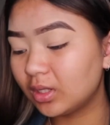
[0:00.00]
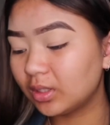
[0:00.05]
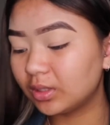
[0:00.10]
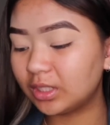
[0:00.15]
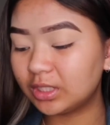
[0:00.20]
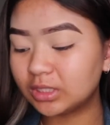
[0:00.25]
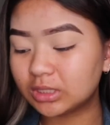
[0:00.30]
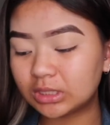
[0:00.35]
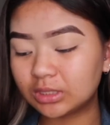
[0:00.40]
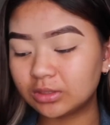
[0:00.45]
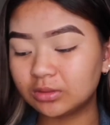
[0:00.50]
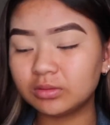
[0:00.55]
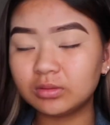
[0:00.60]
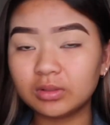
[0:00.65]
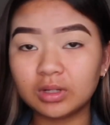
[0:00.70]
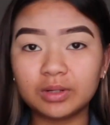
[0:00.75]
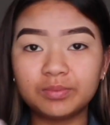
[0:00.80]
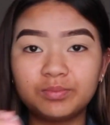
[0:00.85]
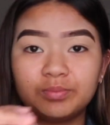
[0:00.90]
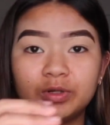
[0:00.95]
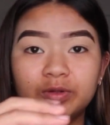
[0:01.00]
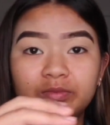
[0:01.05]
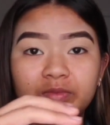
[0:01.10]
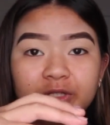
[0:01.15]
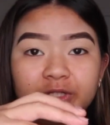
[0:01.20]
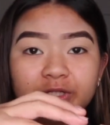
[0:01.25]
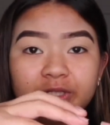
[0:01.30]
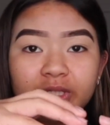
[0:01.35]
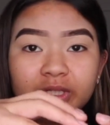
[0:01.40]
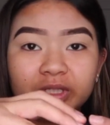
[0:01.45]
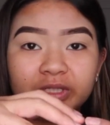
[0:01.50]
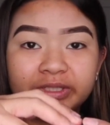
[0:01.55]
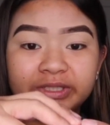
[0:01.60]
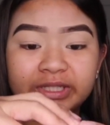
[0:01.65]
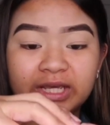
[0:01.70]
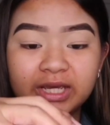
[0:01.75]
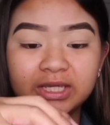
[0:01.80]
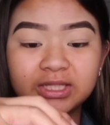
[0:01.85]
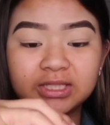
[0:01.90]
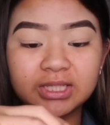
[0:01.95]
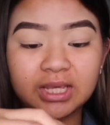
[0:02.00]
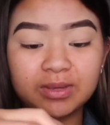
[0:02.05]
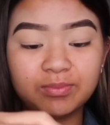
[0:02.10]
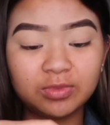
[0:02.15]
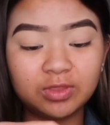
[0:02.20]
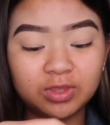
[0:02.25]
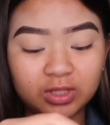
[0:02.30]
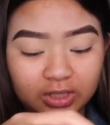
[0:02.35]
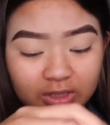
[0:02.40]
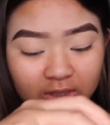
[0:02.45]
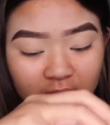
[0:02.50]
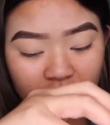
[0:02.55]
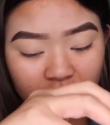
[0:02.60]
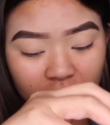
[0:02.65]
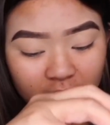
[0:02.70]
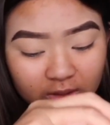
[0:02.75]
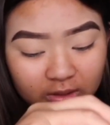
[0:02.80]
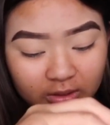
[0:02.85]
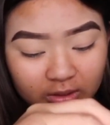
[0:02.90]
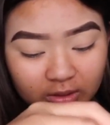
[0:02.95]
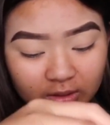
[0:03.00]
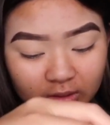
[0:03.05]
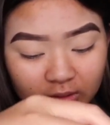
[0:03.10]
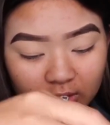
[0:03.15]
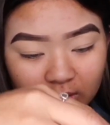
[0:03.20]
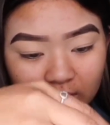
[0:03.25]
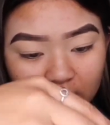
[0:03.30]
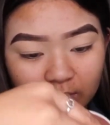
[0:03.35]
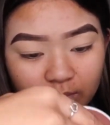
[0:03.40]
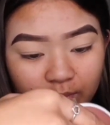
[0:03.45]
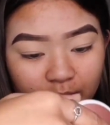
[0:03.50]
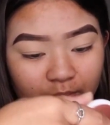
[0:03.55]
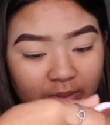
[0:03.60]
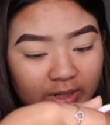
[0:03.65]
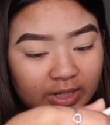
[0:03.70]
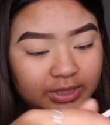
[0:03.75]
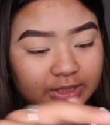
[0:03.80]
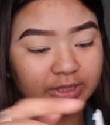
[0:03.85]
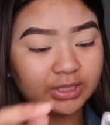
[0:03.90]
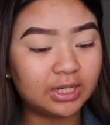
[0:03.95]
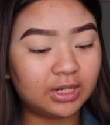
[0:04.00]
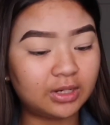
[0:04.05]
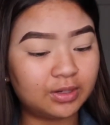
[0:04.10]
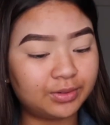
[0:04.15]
these two are pretty much the exact same thing, but